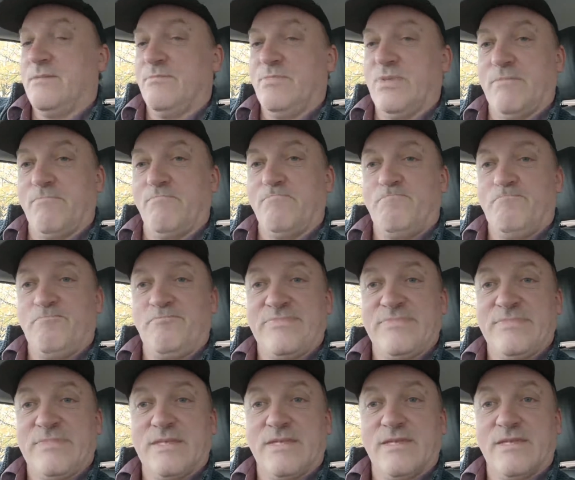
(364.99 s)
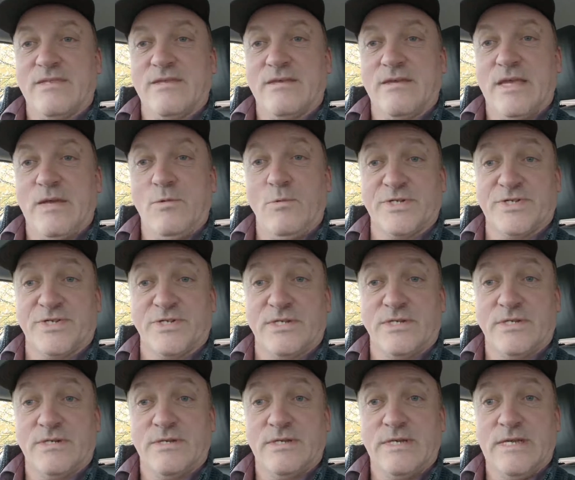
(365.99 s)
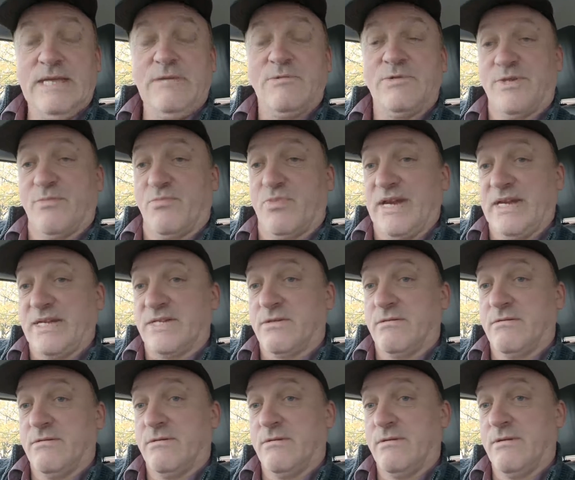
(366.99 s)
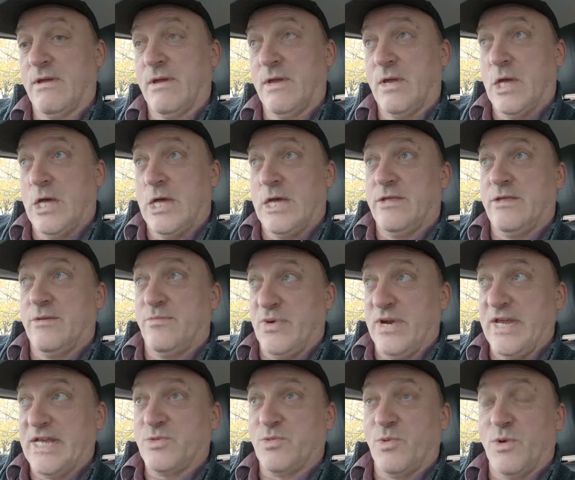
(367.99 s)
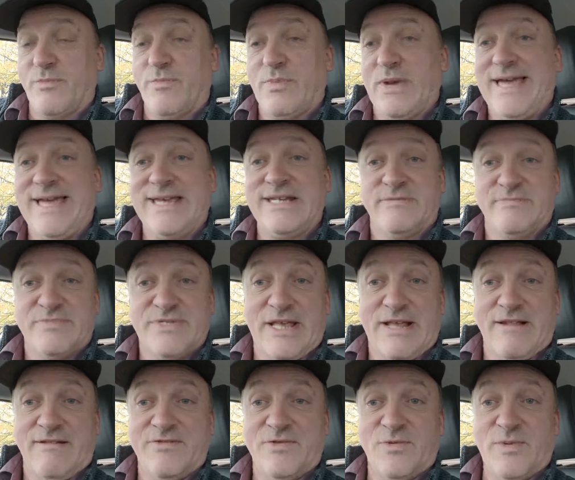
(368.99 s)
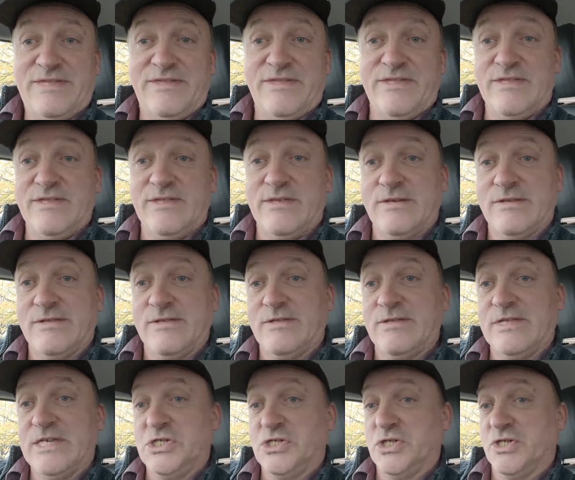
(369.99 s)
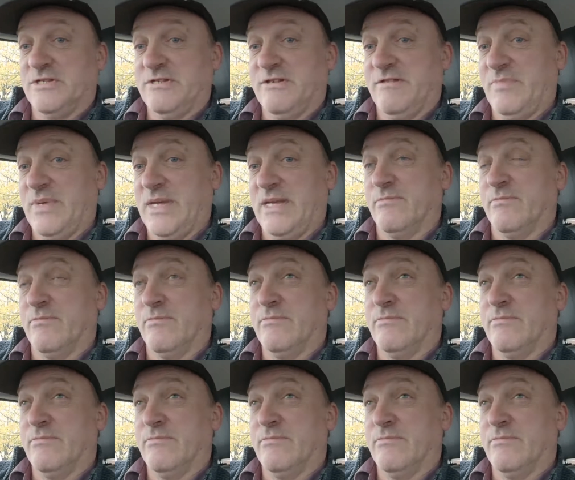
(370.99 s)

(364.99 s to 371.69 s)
But it wasn't. It was the brakes. The brakes were applying themselves when they shouldn't have been.